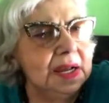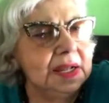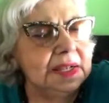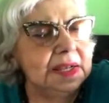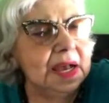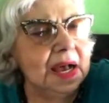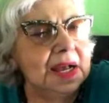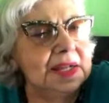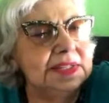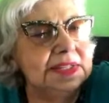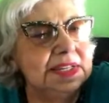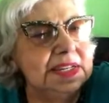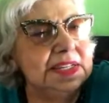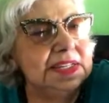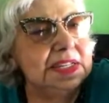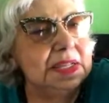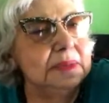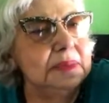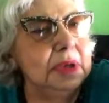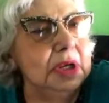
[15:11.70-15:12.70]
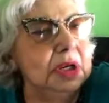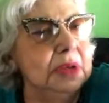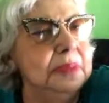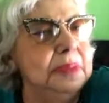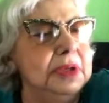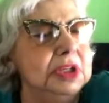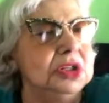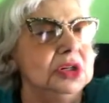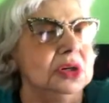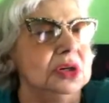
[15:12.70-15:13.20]
And God sees the bigger
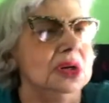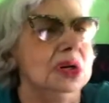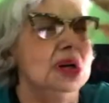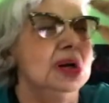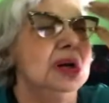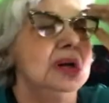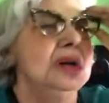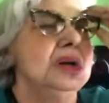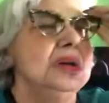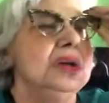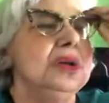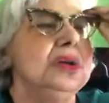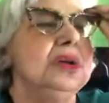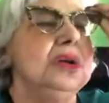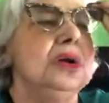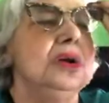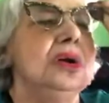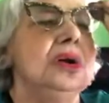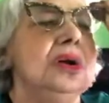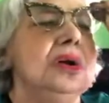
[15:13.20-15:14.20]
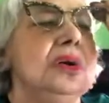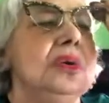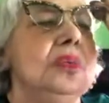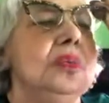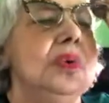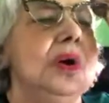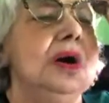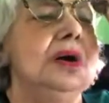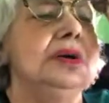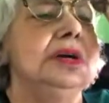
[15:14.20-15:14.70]
picture. You're
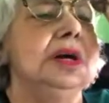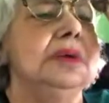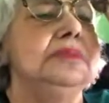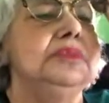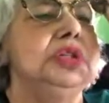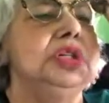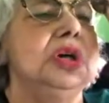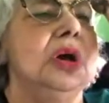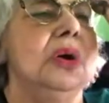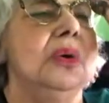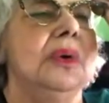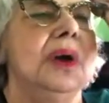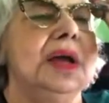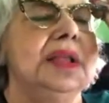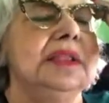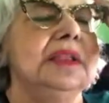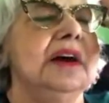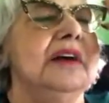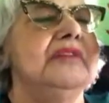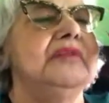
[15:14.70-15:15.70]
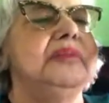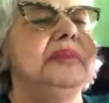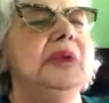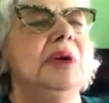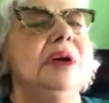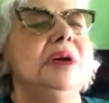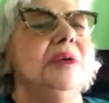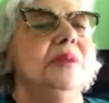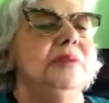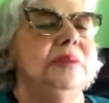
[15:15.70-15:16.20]
welcome, Joe. I love
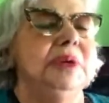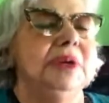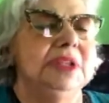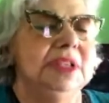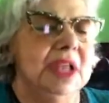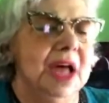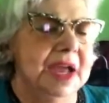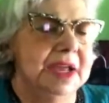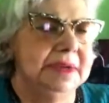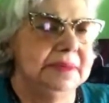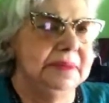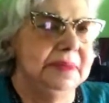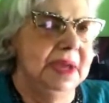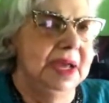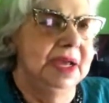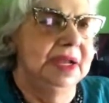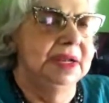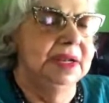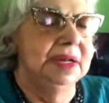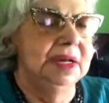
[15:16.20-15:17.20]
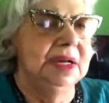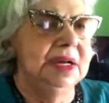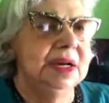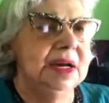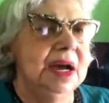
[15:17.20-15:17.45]
polite men.